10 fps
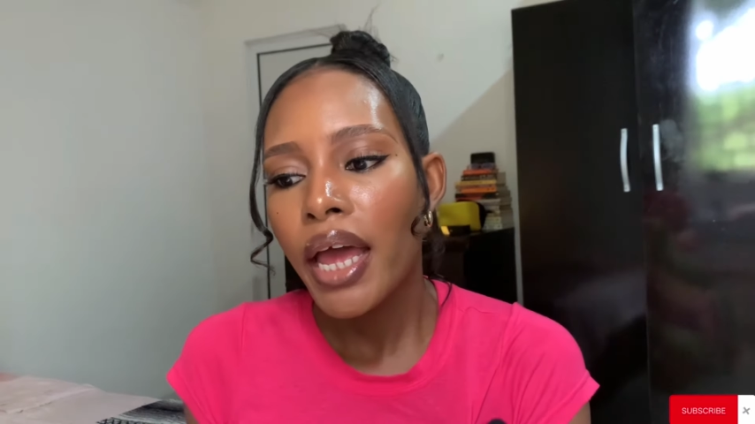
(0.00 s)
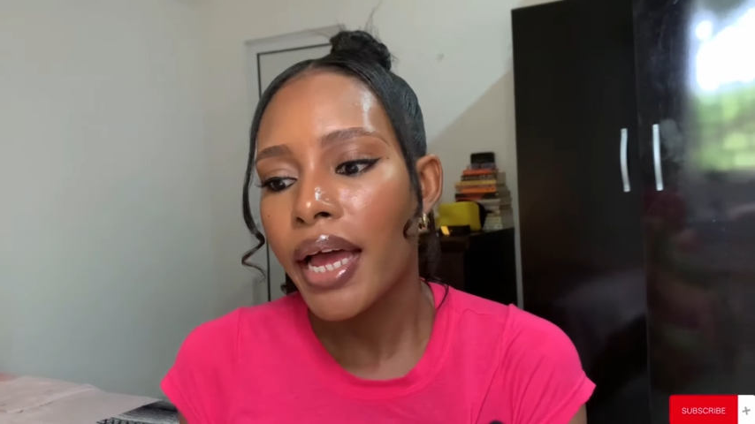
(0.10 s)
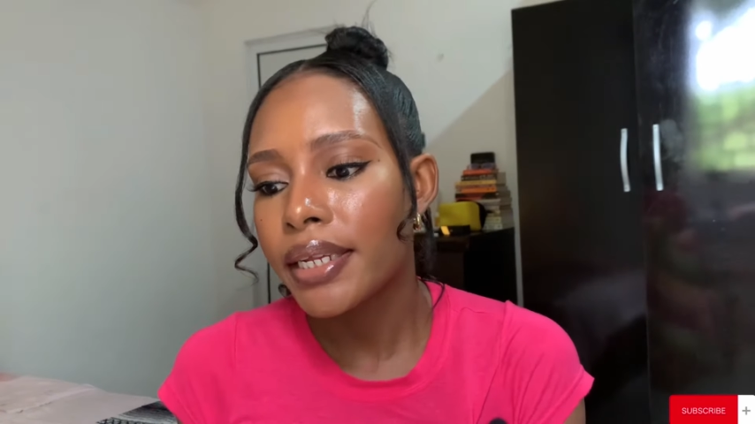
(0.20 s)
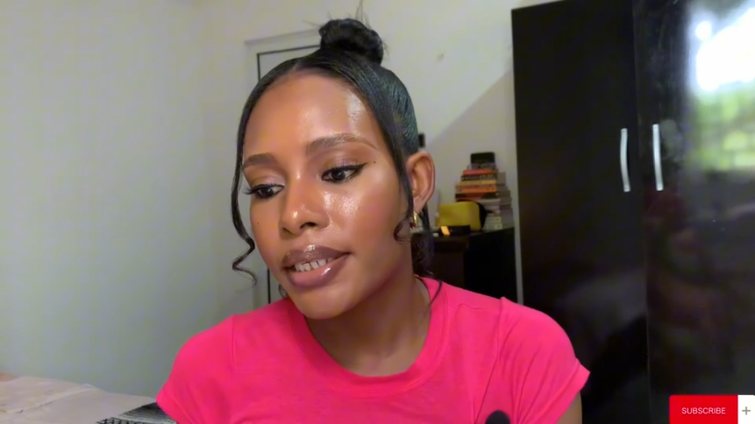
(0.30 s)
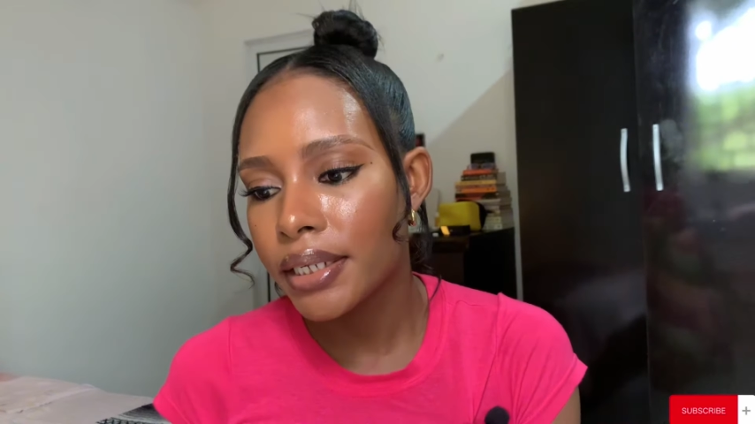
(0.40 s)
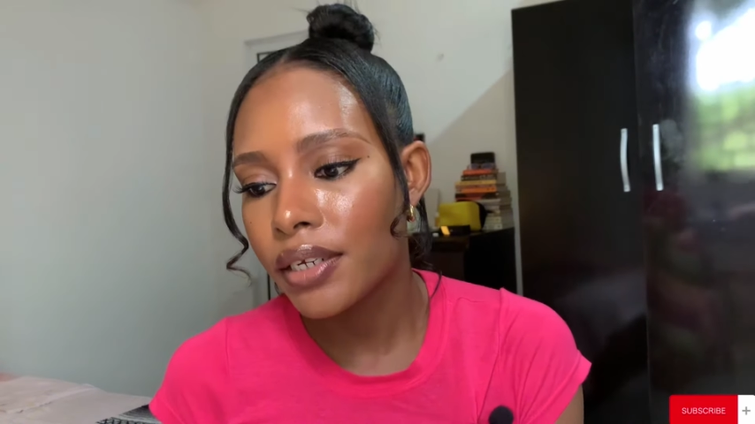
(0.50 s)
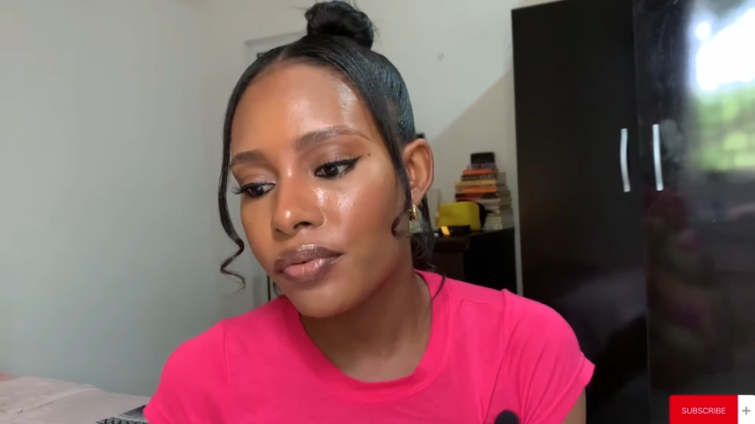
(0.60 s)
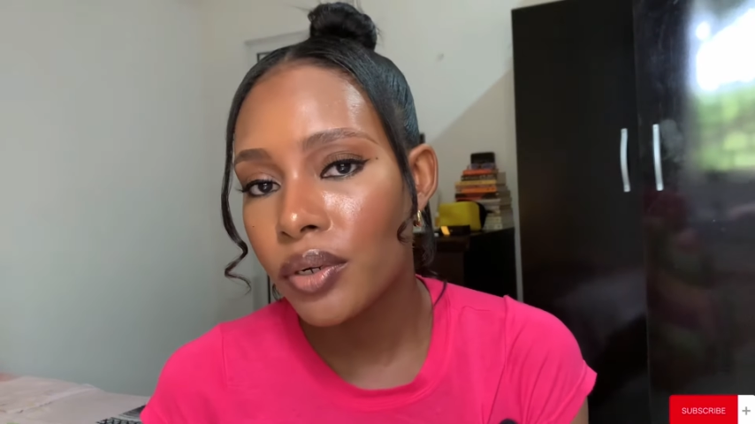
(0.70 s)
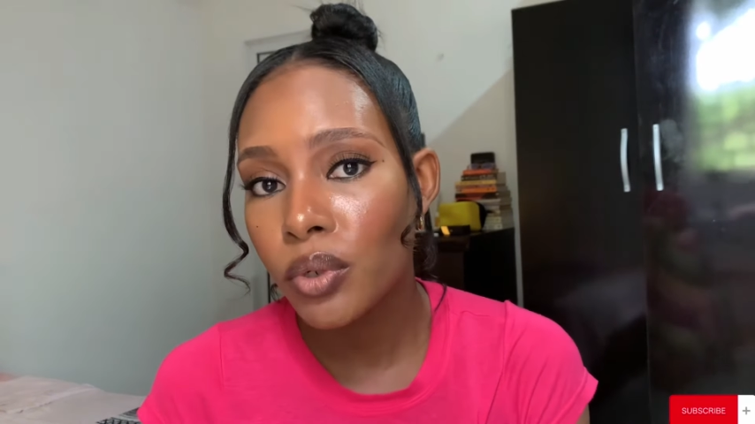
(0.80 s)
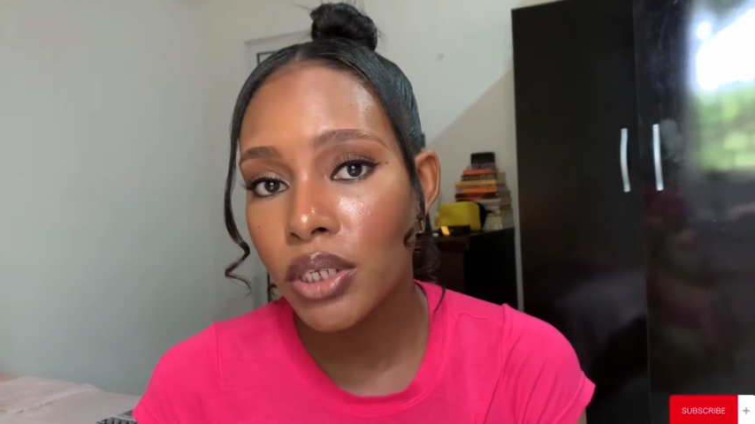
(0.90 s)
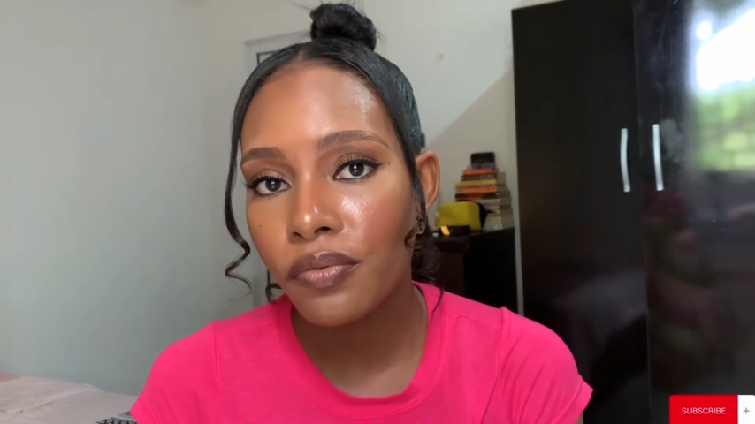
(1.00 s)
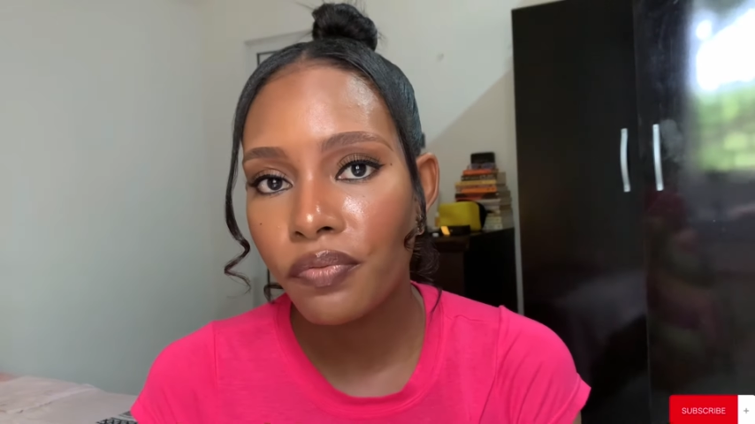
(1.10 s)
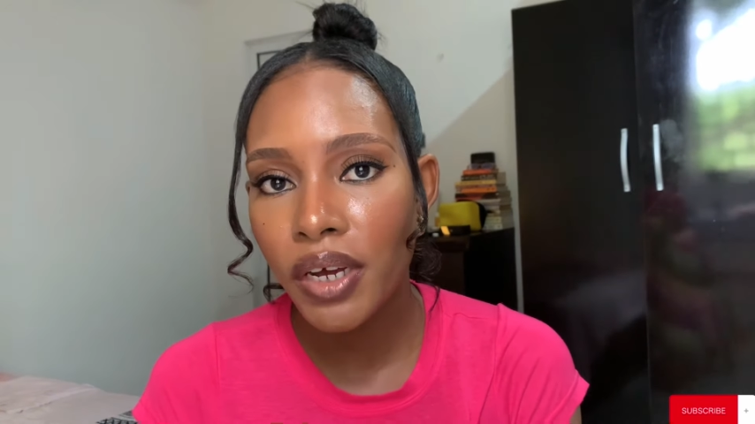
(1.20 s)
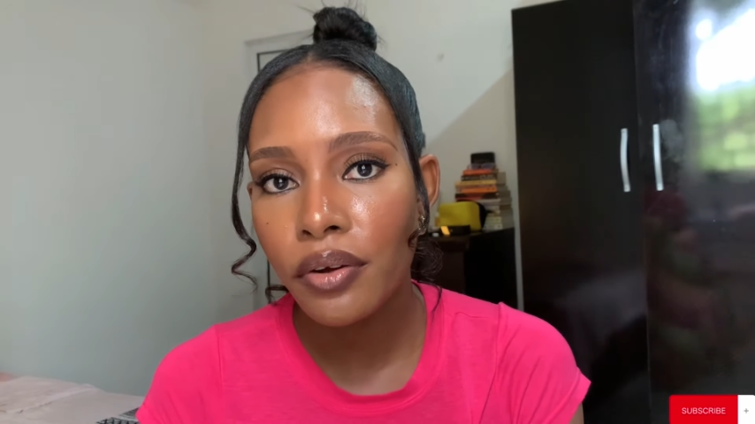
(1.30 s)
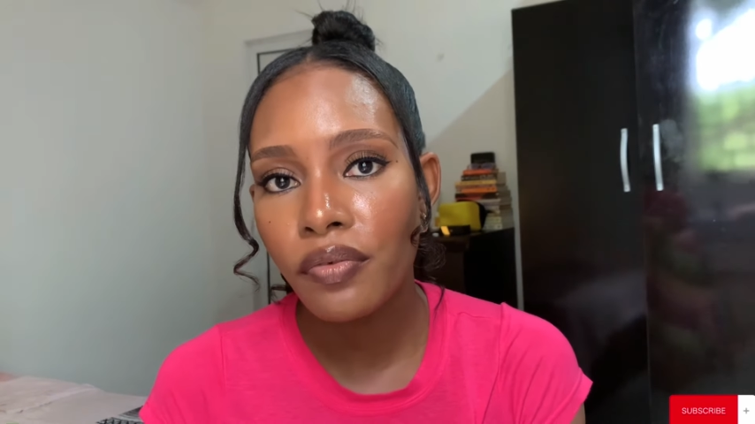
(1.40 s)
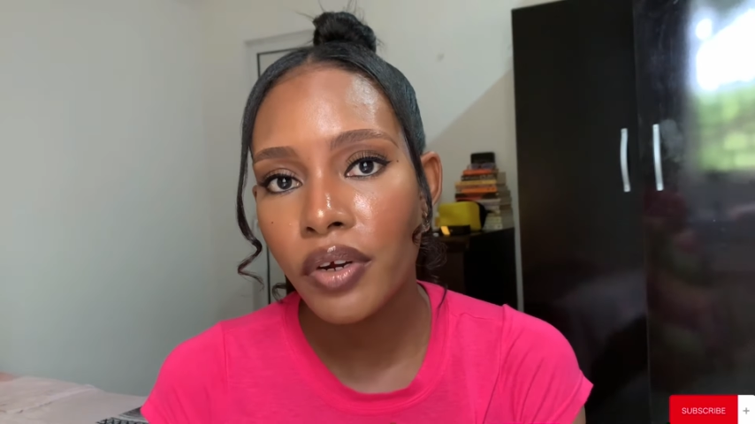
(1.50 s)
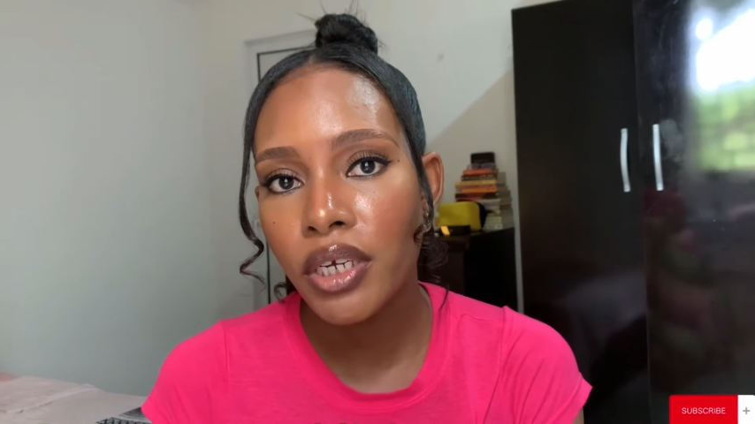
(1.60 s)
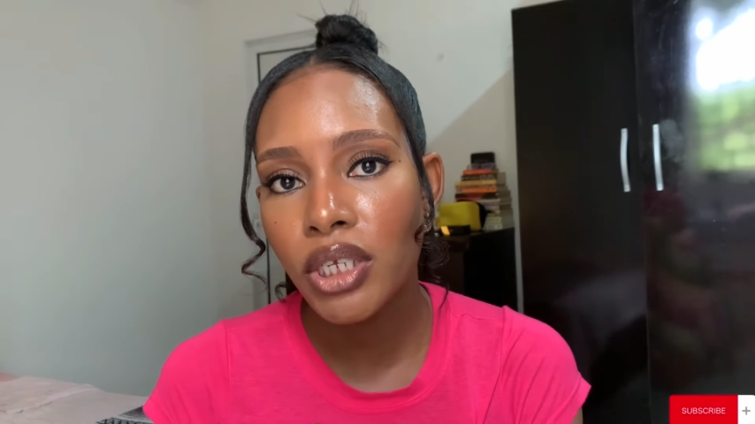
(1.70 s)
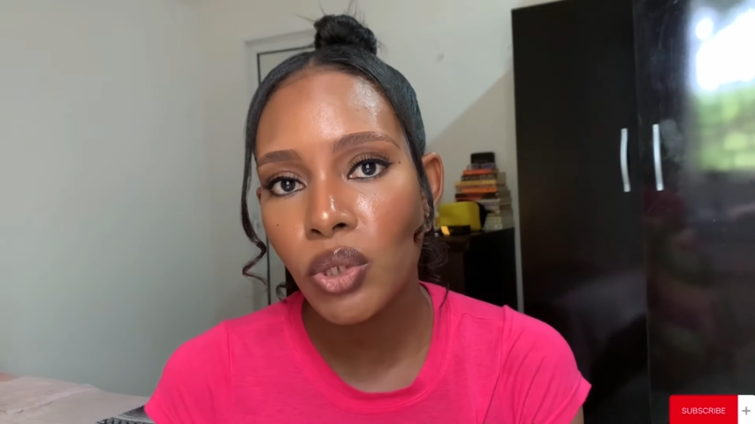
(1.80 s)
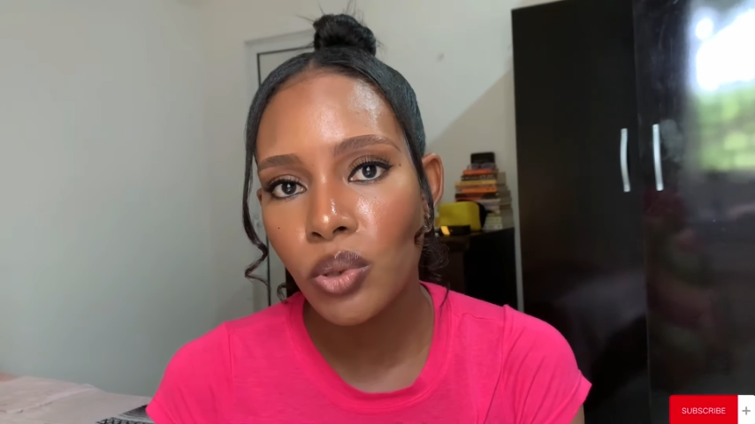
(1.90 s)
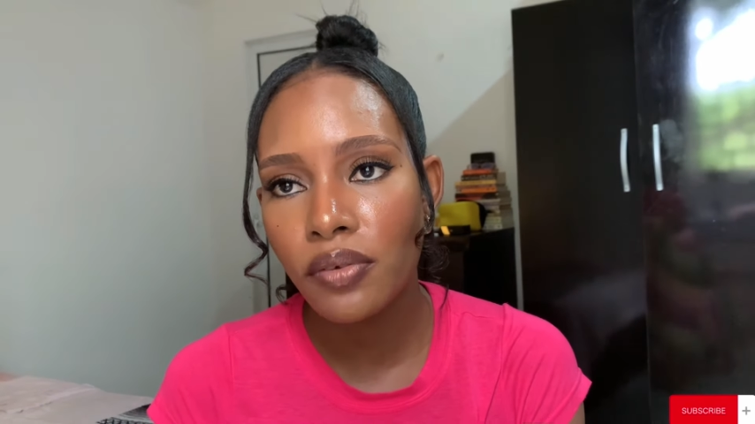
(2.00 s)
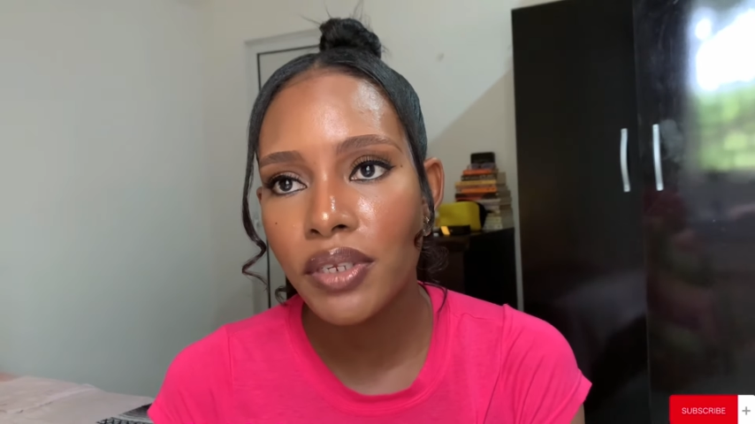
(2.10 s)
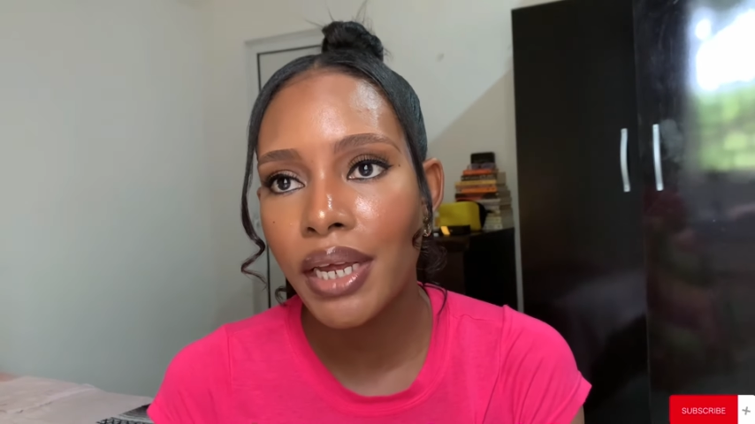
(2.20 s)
and delivery was very, very swift.